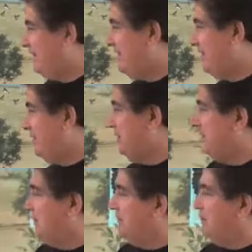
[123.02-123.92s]

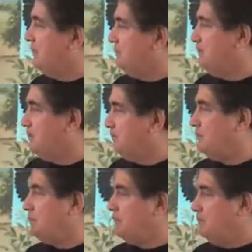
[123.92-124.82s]

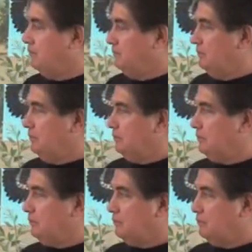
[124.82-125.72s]

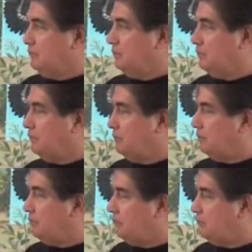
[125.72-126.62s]

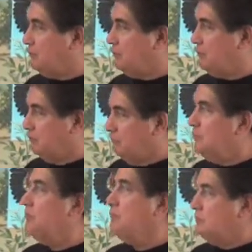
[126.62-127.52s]
(silent)